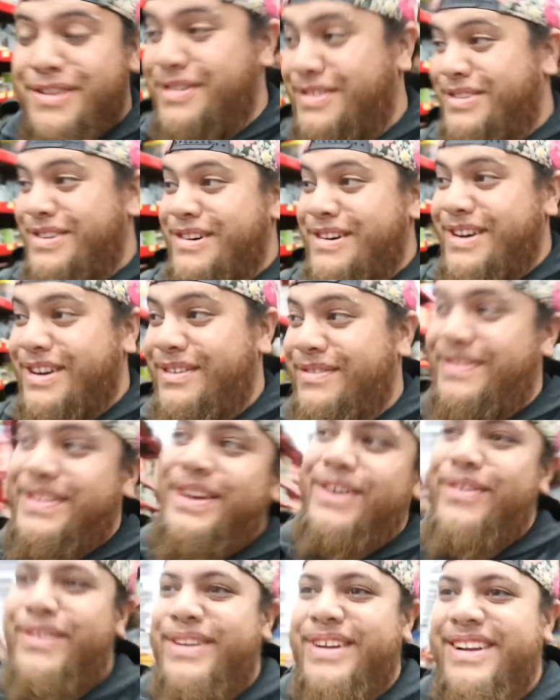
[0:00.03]
Sorry if
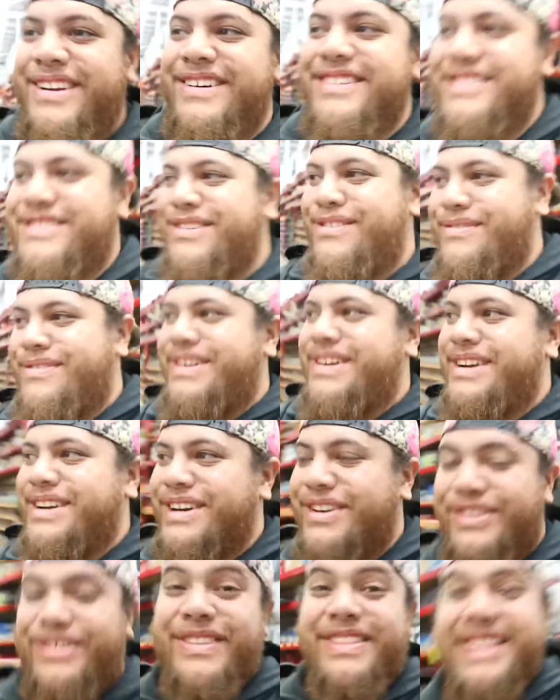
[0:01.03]
the audio is not very
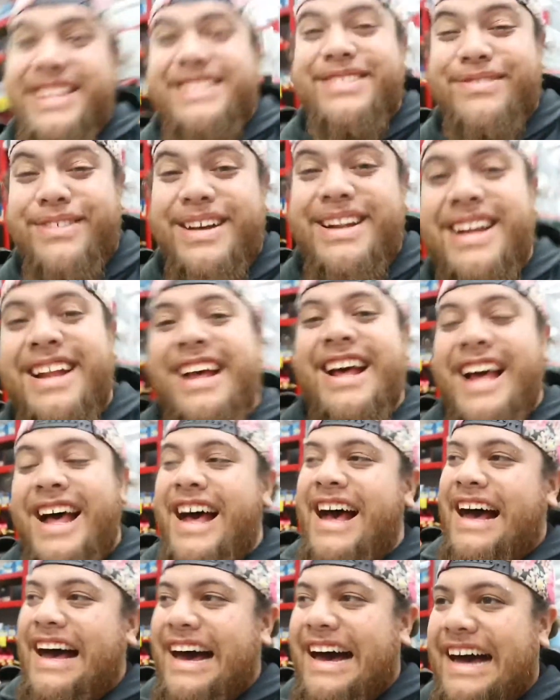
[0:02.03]
good on this one.
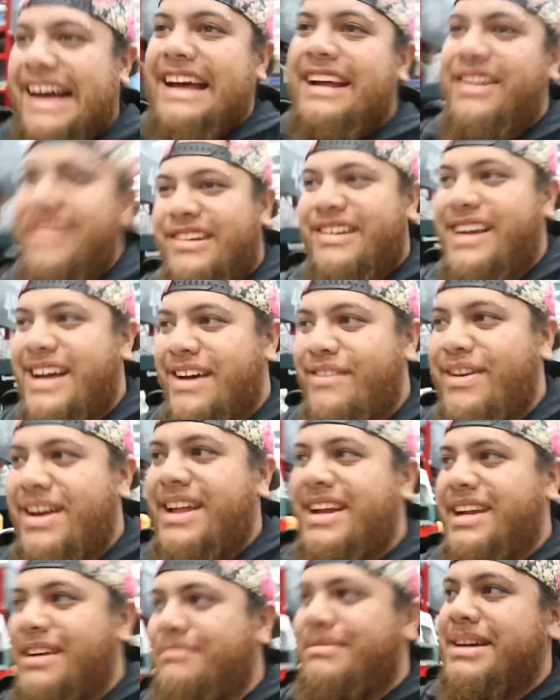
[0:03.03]
I don't have
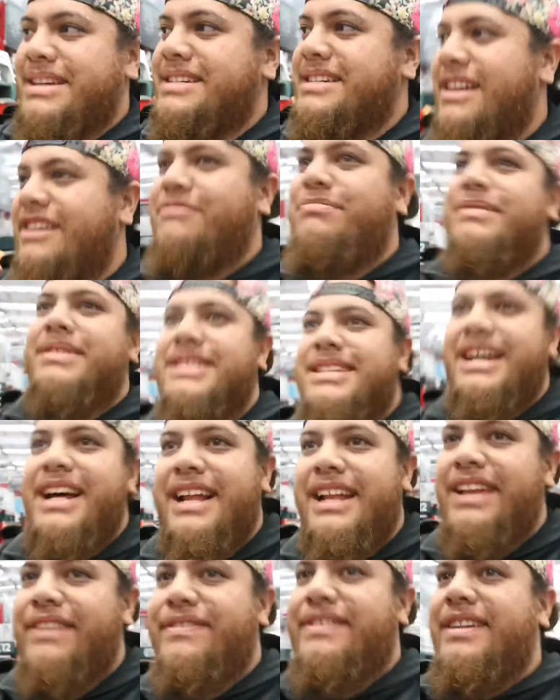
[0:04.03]
any of my stuff because
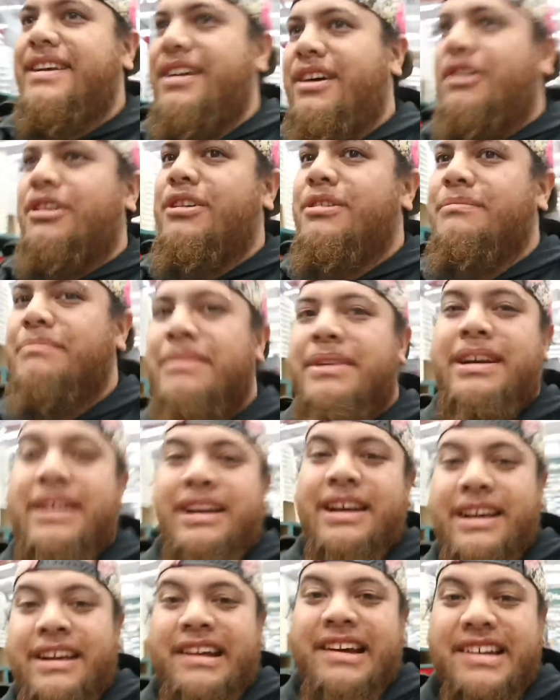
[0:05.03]
I left it at home
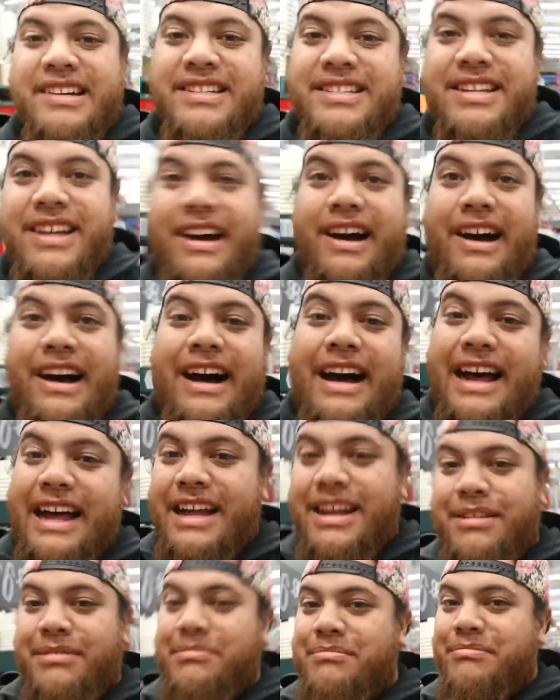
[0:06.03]
because
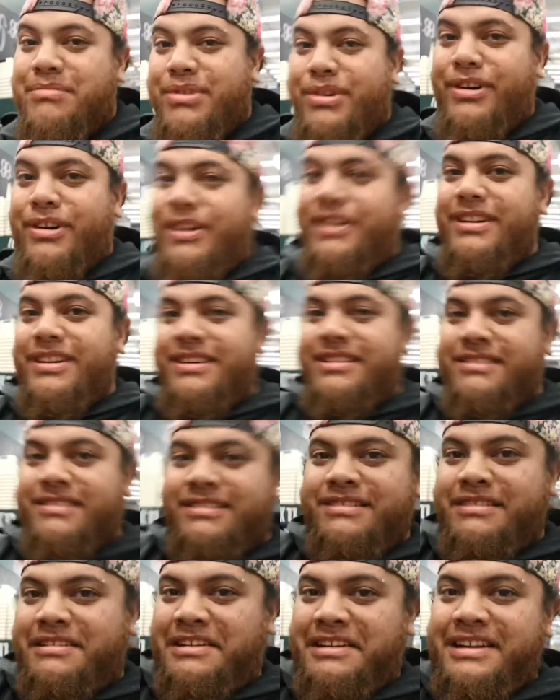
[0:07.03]
I brought
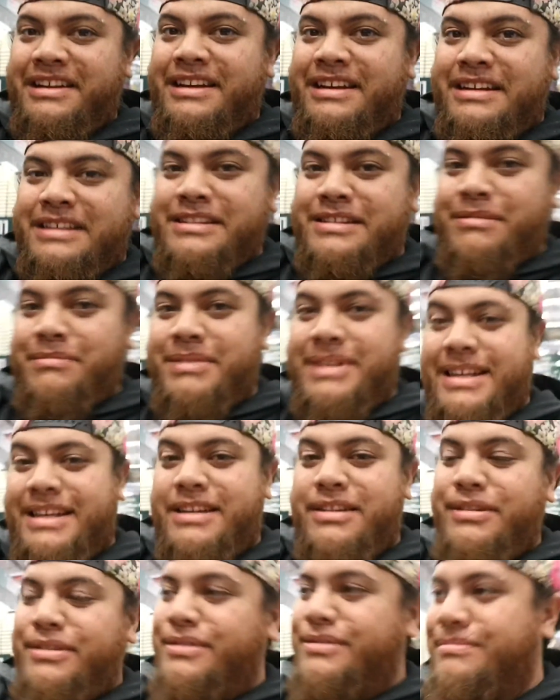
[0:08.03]
something
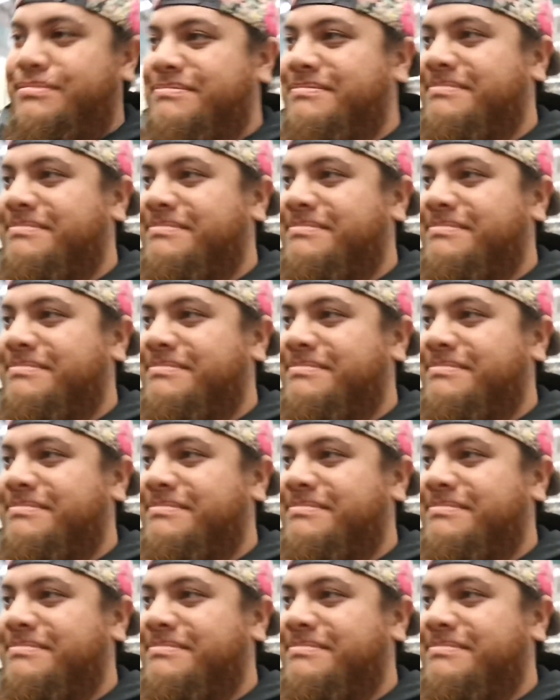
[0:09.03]
cool.